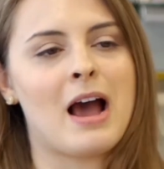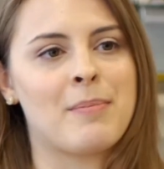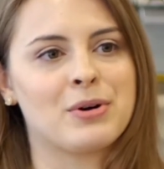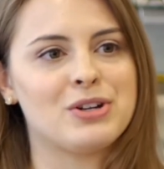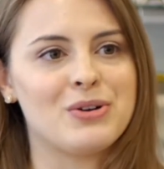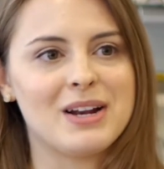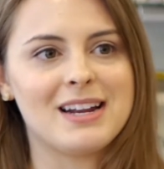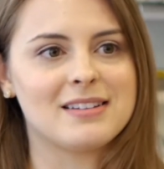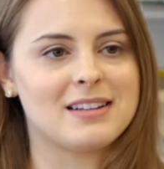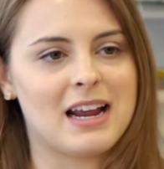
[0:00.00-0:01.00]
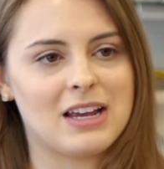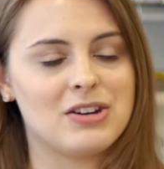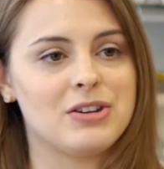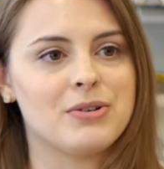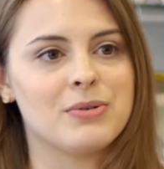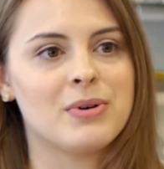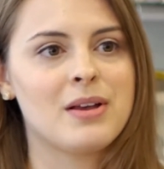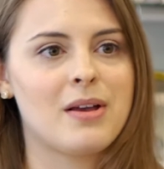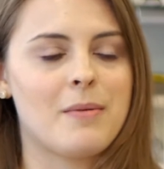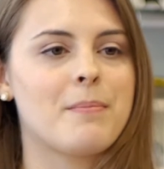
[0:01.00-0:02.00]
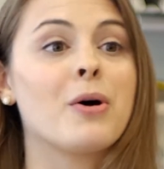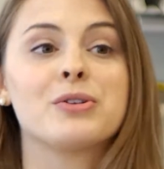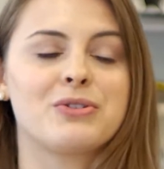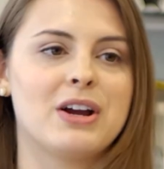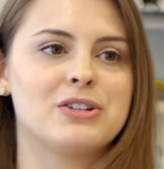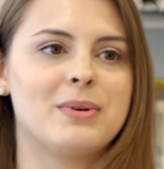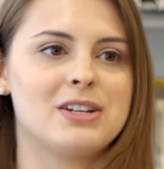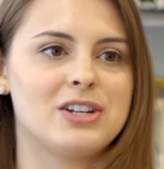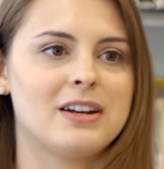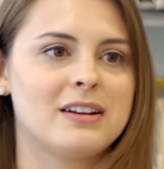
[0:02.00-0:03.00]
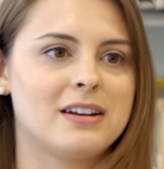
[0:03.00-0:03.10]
opportunities that I can do post graduation.